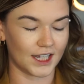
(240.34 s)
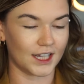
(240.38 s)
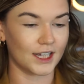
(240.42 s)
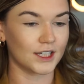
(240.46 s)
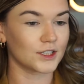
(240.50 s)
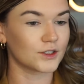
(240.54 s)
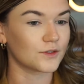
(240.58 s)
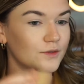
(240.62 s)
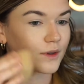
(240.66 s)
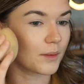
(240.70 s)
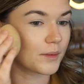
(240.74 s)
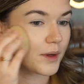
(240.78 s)

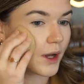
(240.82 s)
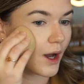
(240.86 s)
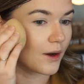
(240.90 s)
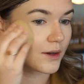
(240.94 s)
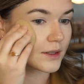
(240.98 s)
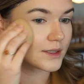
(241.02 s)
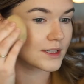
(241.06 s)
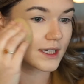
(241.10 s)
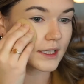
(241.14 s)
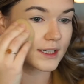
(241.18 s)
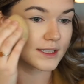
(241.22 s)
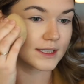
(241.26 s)
is from
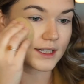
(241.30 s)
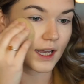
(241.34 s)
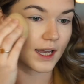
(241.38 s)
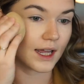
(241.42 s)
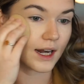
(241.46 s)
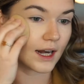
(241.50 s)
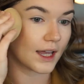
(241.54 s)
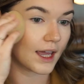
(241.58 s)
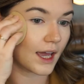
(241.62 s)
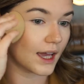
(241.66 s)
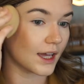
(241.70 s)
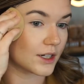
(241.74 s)
Kosas,
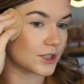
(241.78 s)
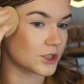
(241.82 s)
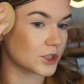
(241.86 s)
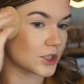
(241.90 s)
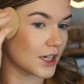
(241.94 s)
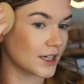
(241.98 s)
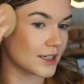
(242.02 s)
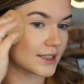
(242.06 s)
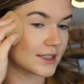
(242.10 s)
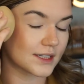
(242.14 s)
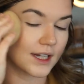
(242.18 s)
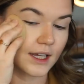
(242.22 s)
and again,
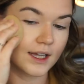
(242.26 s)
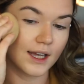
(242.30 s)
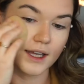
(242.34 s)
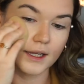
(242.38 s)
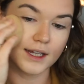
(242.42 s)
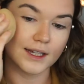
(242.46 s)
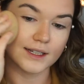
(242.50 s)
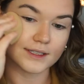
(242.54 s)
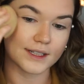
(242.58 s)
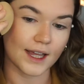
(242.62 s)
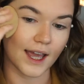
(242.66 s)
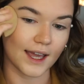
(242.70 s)
just
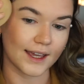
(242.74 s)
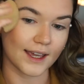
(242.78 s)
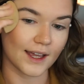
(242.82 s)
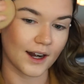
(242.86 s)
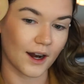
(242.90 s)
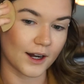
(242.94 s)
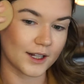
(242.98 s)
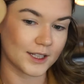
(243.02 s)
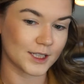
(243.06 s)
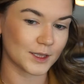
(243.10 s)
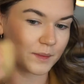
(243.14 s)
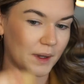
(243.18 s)
take it
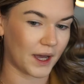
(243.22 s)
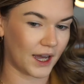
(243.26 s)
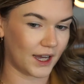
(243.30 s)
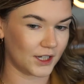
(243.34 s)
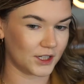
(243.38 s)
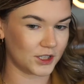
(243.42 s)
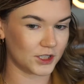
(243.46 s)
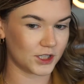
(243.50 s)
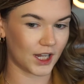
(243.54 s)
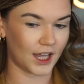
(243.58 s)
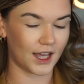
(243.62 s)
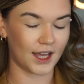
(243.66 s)
on a
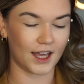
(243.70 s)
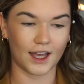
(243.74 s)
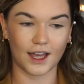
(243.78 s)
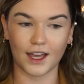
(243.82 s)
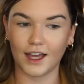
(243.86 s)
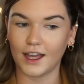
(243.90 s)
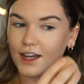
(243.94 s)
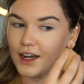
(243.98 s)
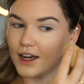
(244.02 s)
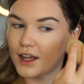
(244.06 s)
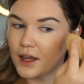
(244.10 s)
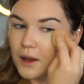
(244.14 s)
sponge
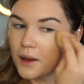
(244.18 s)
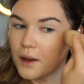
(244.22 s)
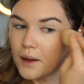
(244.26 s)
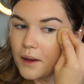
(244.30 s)
and